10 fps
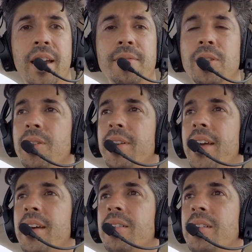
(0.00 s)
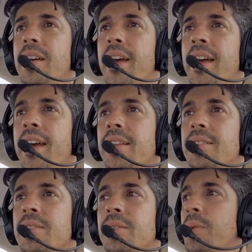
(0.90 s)
Avalon now,
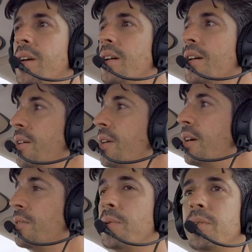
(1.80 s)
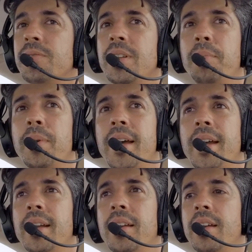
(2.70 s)
and we are going over Port Phillip Bay,